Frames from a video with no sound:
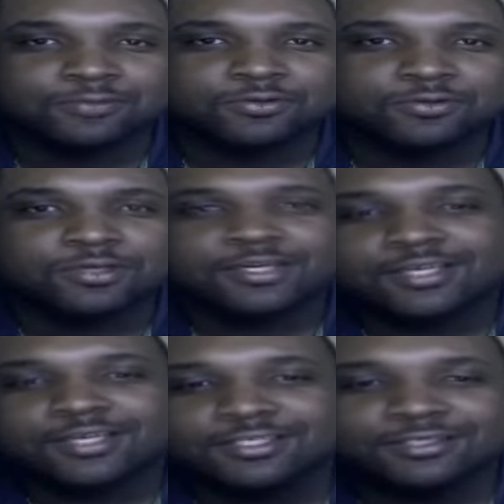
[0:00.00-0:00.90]
So,
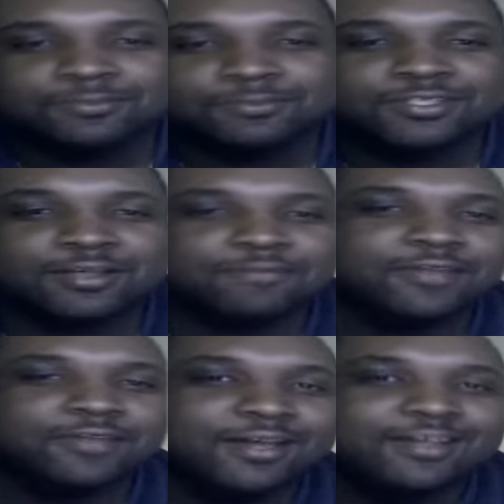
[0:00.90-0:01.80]
there's some stuff
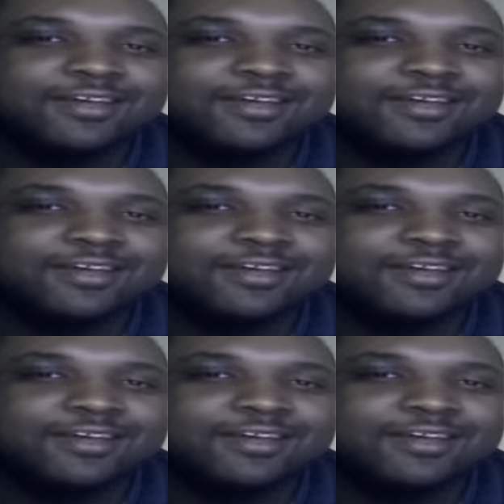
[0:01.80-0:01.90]
that